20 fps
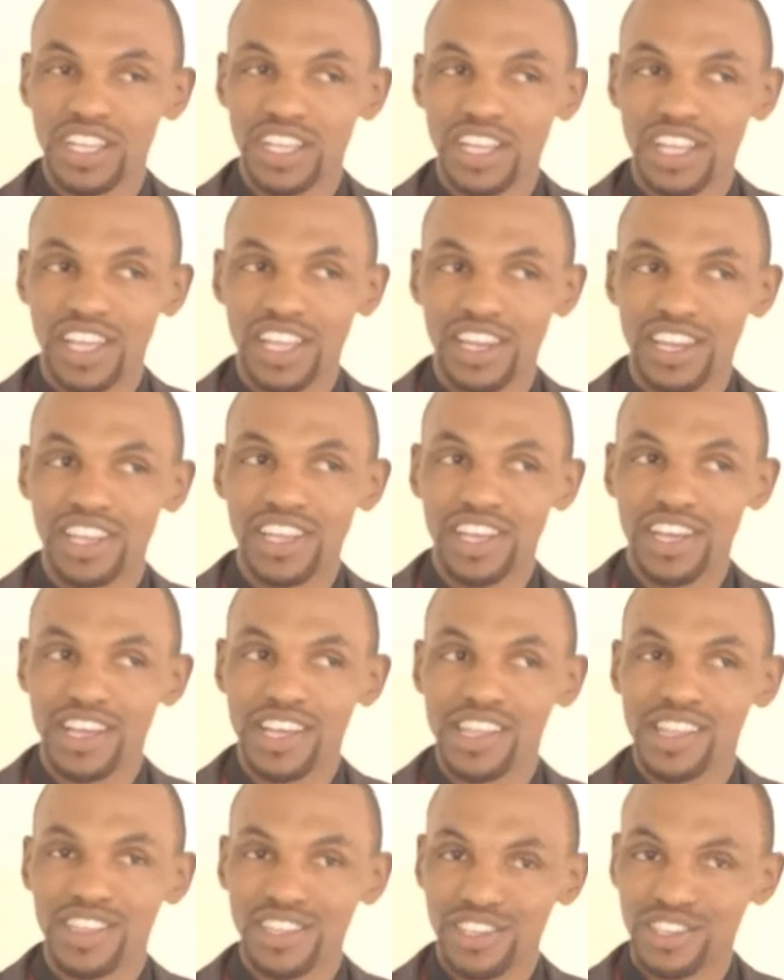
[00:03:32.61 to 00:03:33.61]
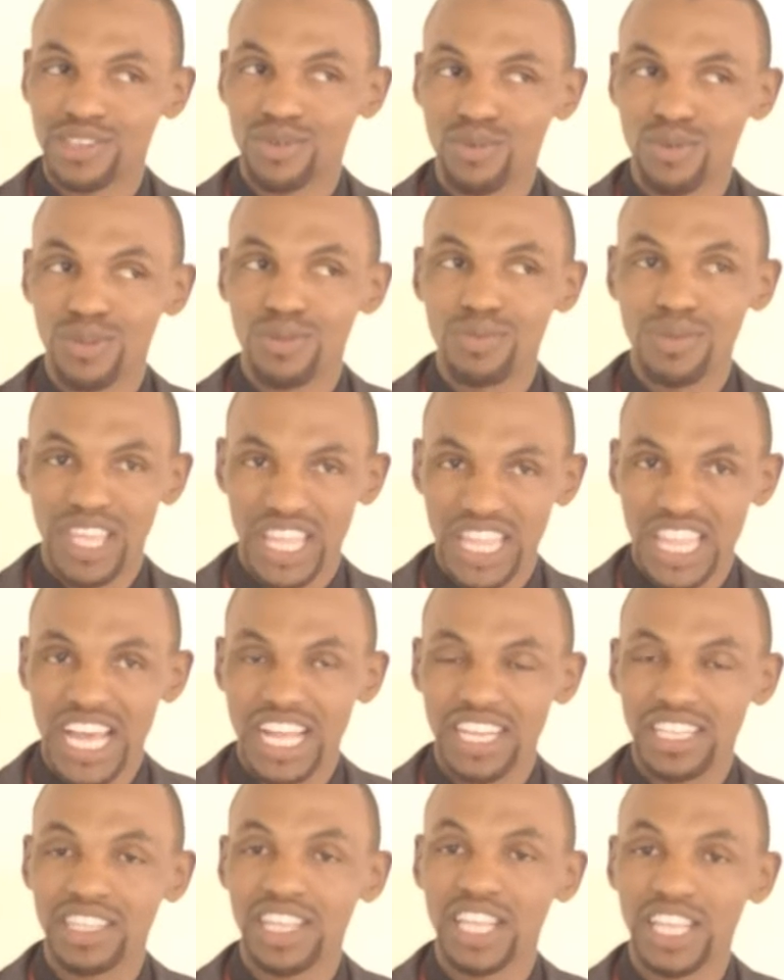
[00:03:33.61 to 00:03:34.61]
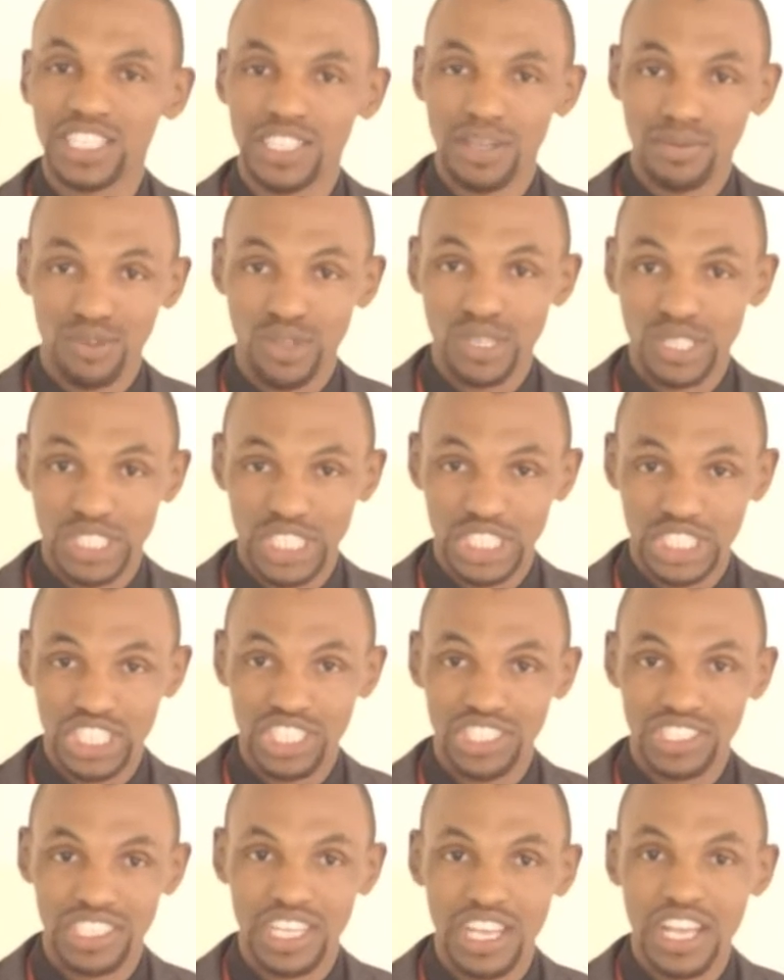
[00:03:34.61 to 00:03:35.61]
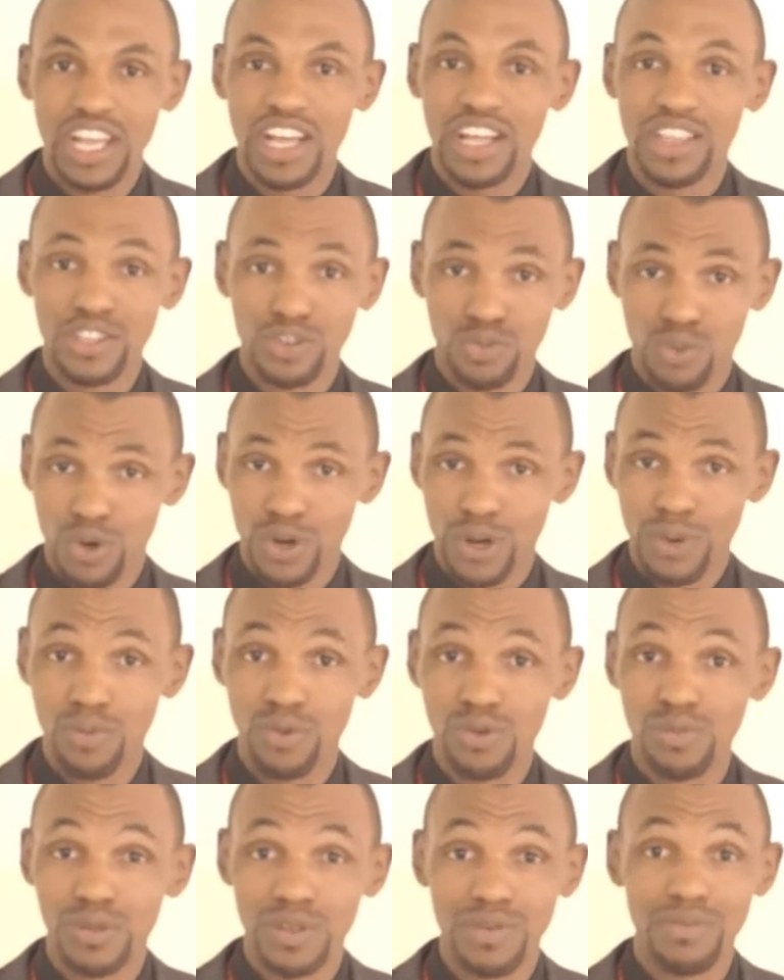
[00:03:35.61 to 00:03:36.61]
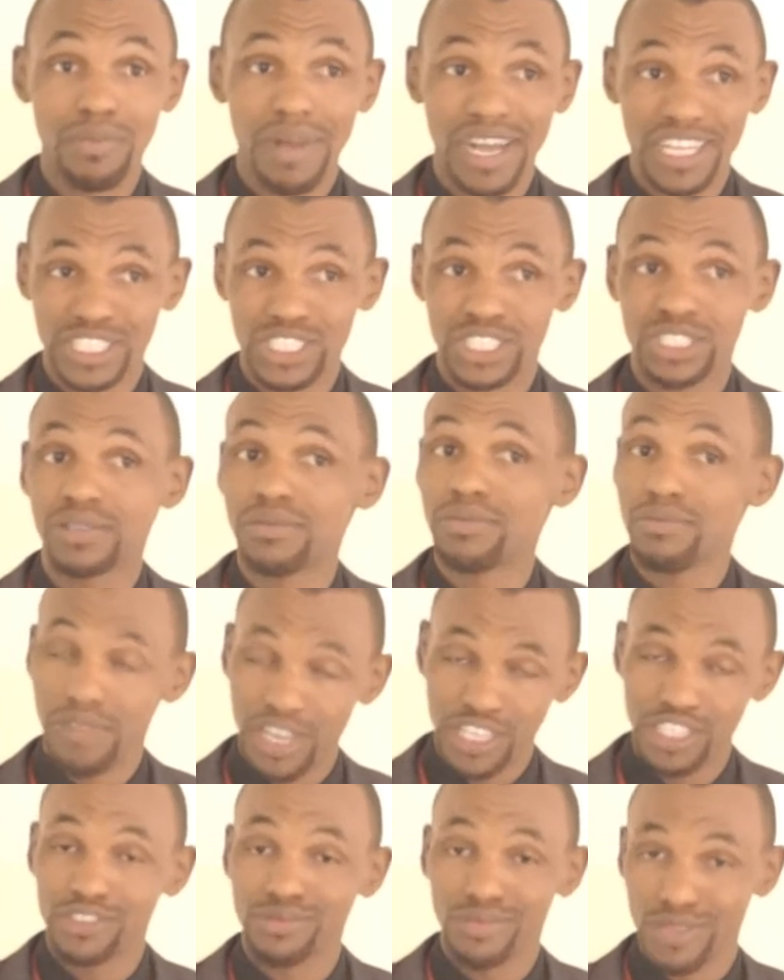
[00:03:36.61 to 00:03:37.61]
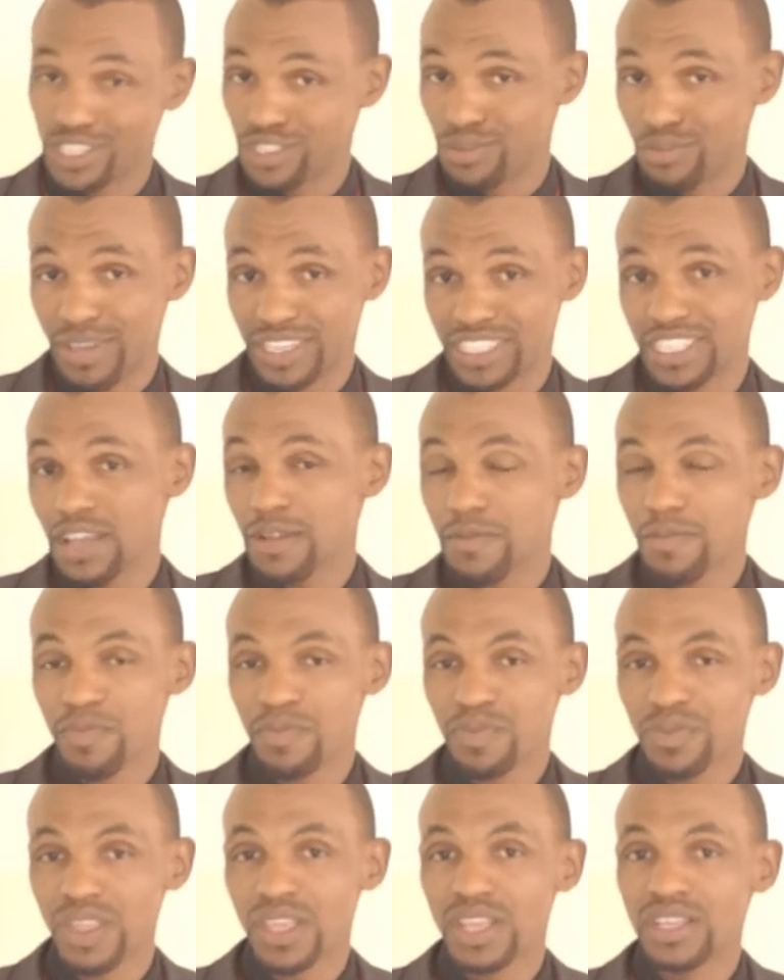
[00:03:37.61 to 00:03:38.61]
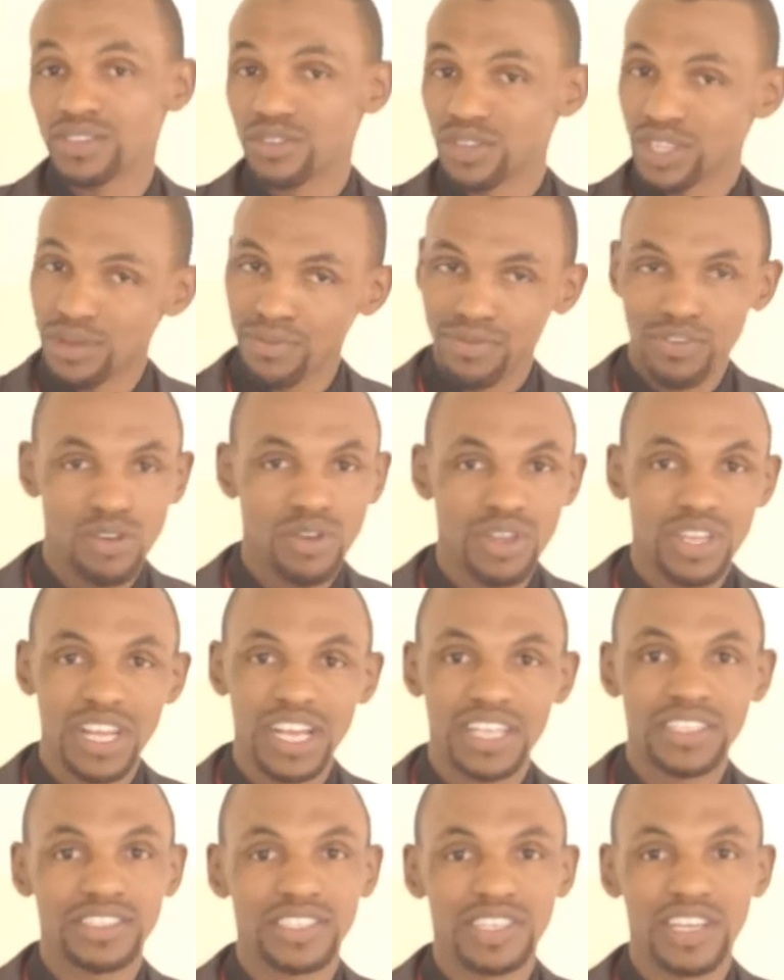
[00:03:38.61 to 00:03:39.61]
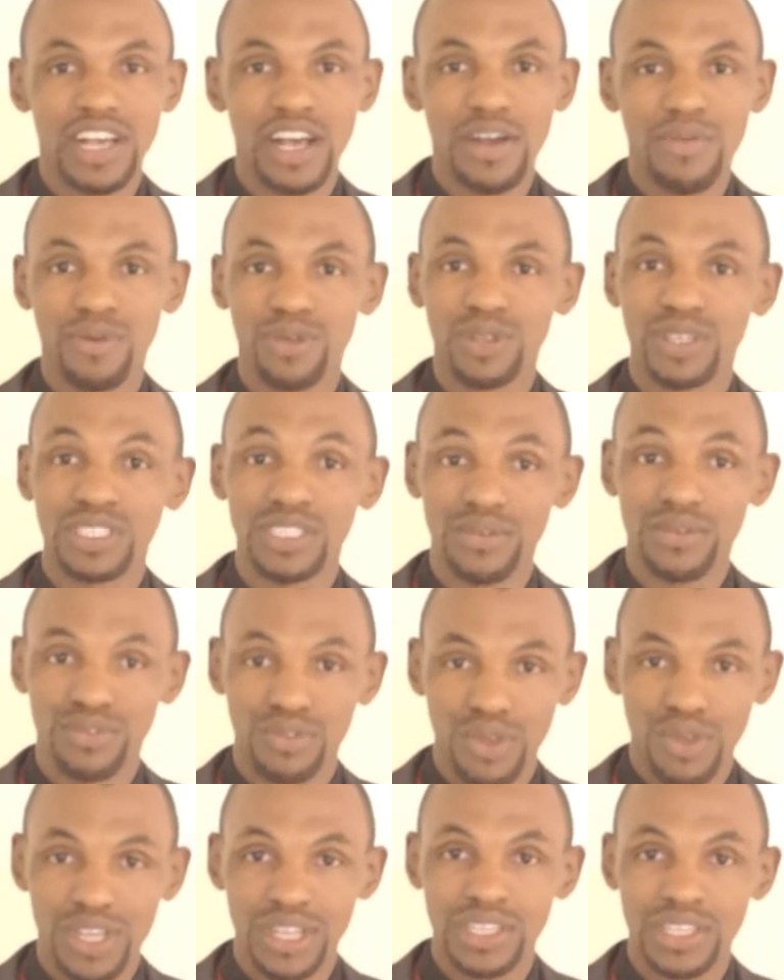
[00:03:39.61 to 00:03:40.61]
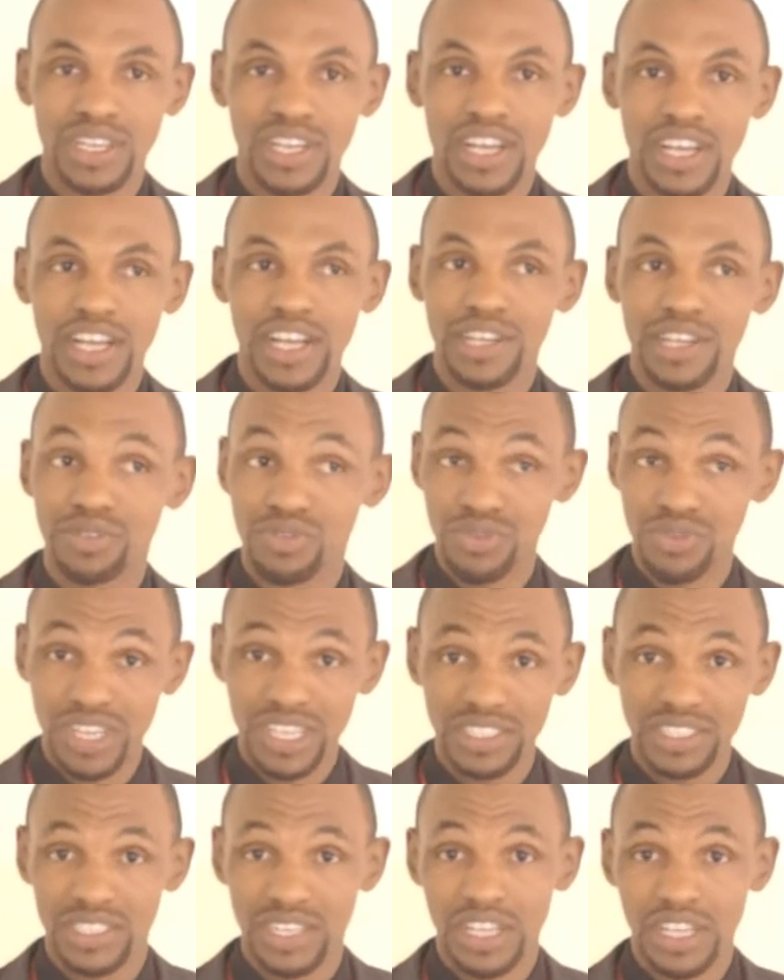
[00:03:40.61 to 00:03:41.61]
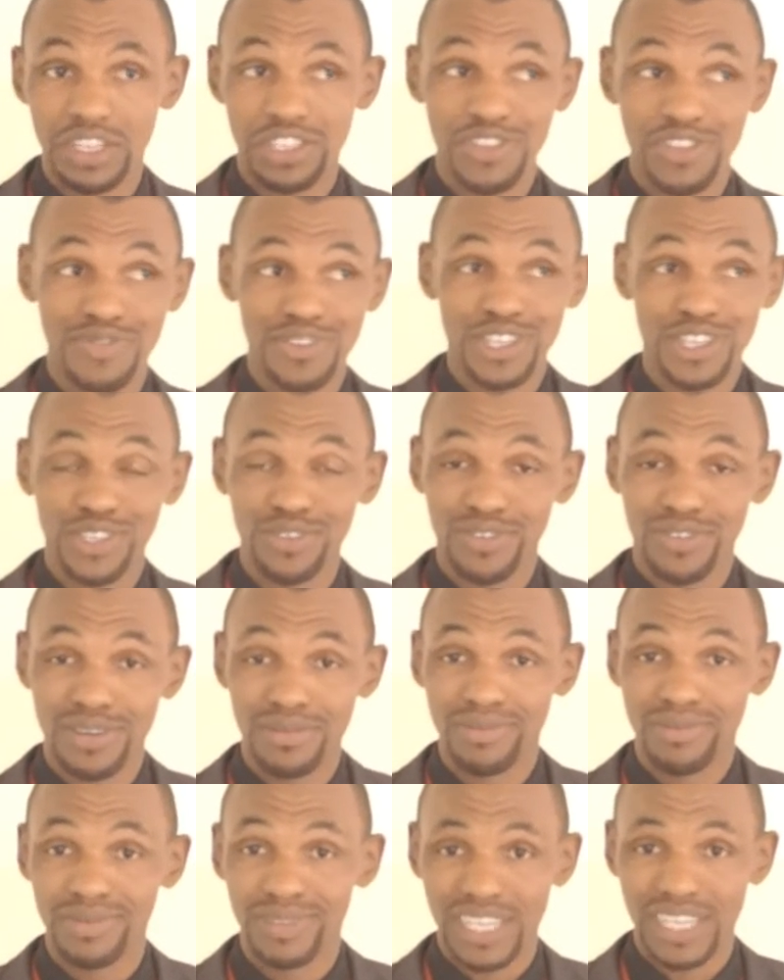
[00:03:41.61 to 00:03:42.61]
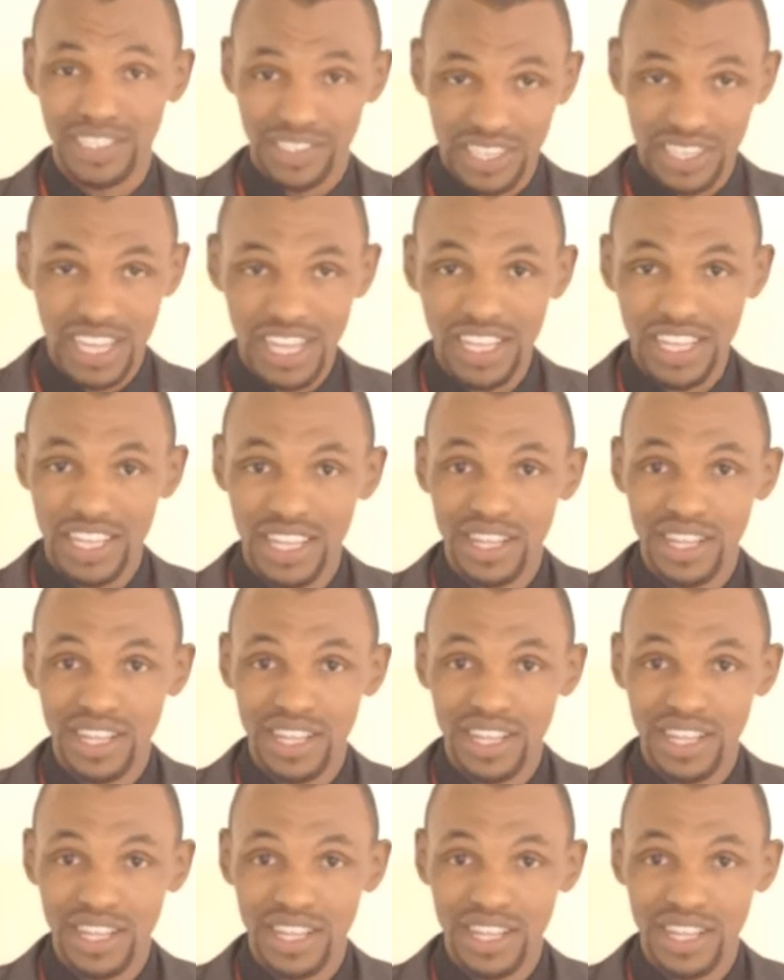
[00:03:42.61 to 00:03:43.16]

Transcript: And uh, this will mean that in the subsequent sessions, this program will be much, much, much better. So keep following us uh, for the subsequent two days to finish from Katsina.